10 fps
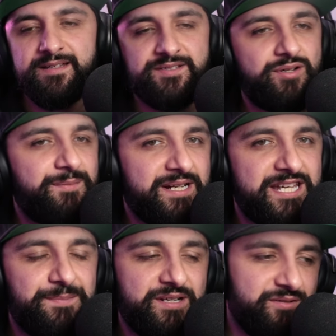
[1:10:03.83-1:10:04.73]
It's all about
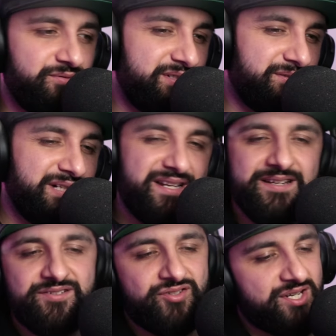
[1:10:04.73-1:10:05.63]
keeping it real. And
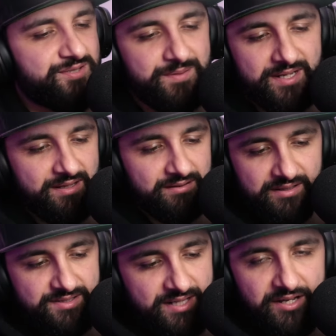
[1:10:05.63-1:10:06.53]
then trust me,
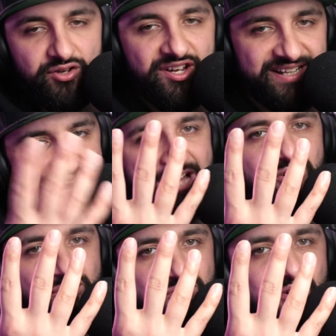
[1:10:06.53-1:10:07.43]
it's like you can count
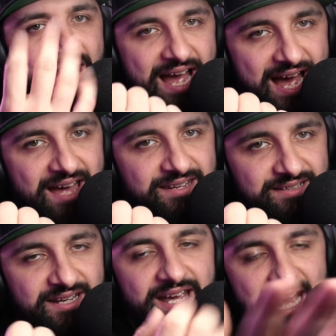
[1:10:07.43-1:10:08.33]
on your hand
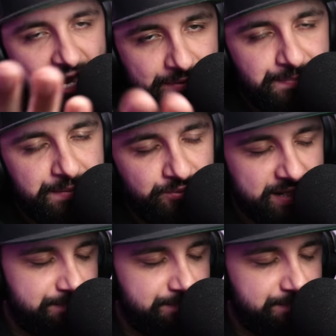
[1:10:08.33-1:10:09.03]
how many people keep